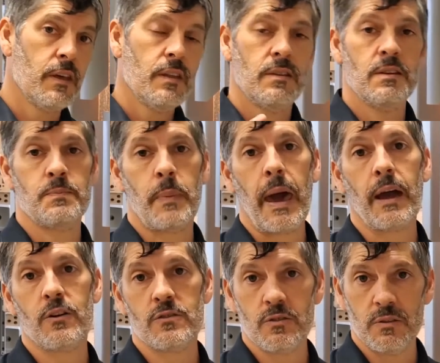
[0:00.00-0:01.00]
these
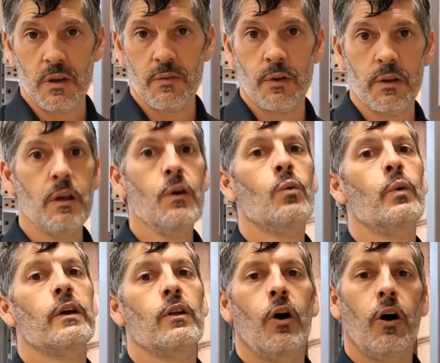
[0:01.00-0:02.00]
backers are different, we
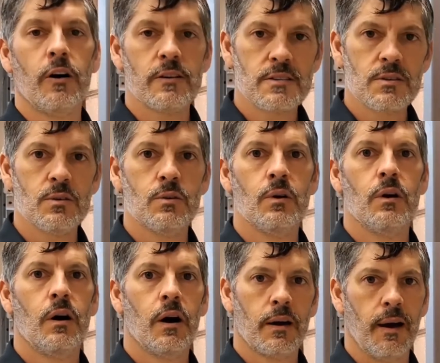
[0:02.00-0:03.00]
can also
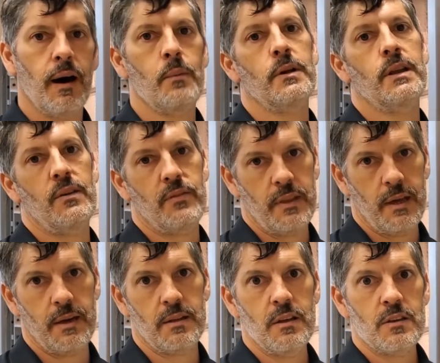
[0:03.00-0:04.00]
accommodate for
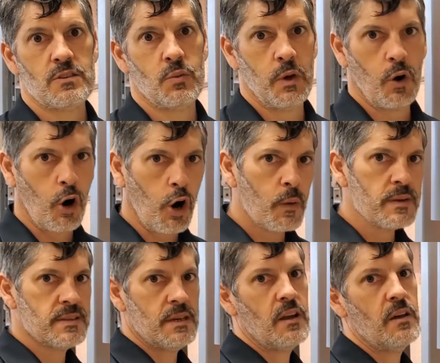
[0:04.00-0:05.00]
that. So we always
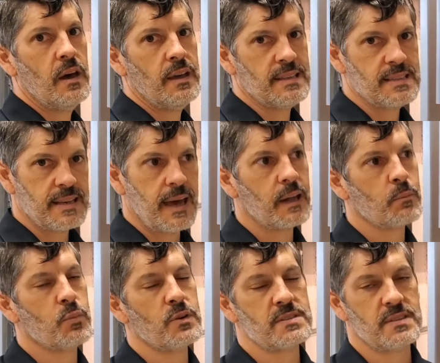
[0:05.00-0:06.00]
get an
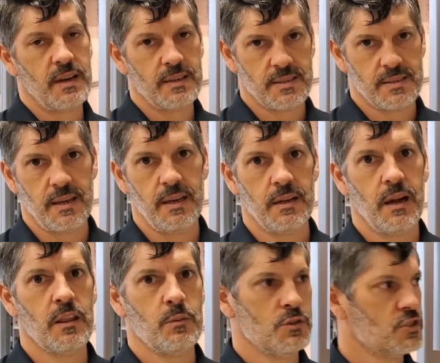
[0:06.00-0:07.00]
exact, precise sand
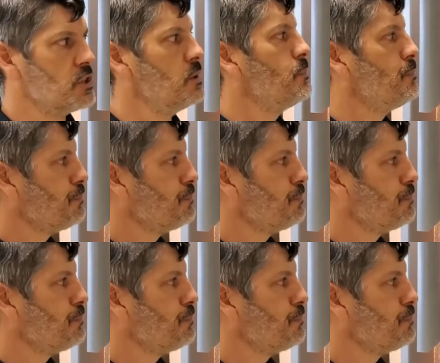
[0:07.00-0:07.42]
out of the machine.